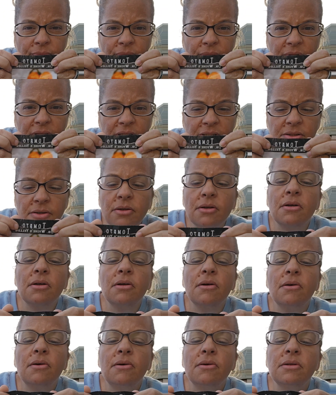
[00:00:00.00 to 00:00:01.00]
These are
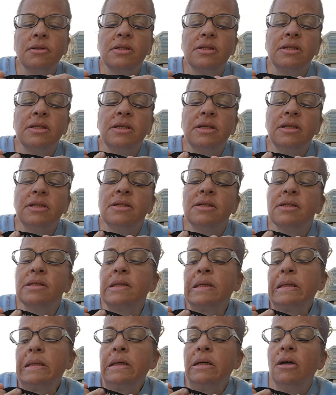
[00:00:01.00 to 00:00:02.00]
old seeds.
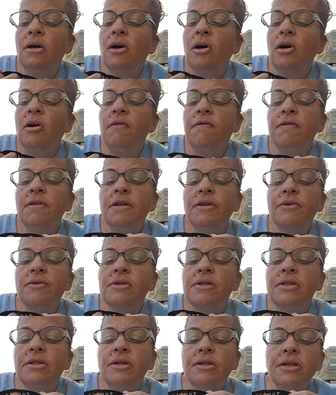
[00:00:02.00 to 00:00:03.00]
Hopefully they're
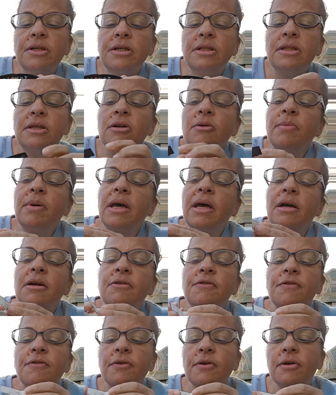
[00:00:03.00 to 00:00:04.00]
still good. They're
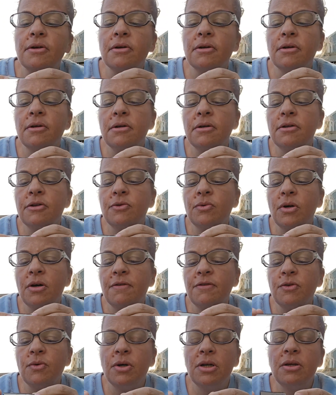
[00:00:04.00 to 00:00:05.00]
packed for
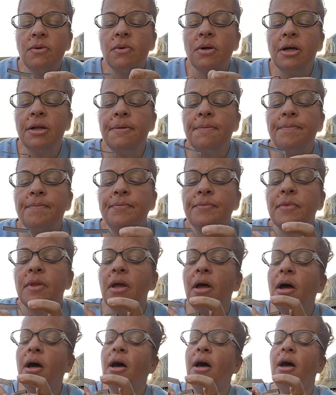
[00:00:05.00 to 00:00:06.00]
$12.21.
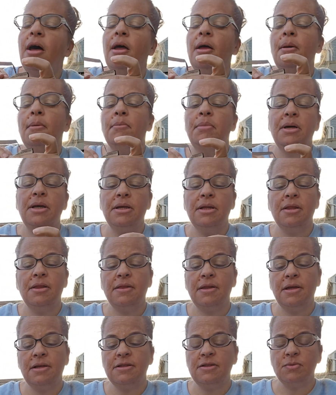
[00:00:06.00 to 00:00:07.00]
But
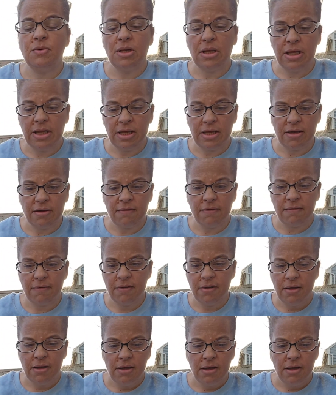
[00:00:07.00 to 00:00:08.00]
that's what I have.
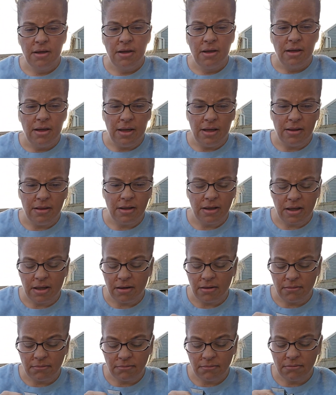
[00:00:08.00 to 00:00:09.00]
And
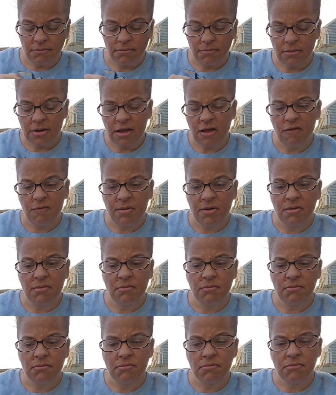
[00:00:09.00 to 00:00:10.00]
they have
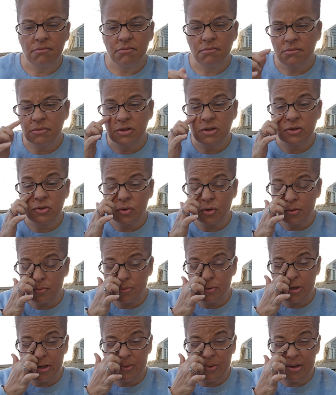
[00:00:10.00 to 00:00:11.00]
been stored
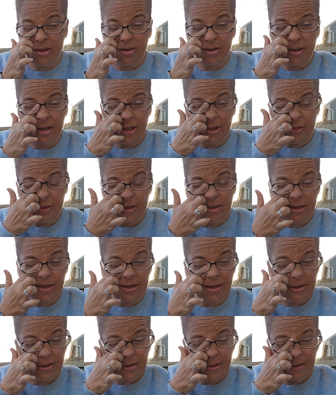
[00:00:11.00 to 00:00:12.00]
pretty well, I think.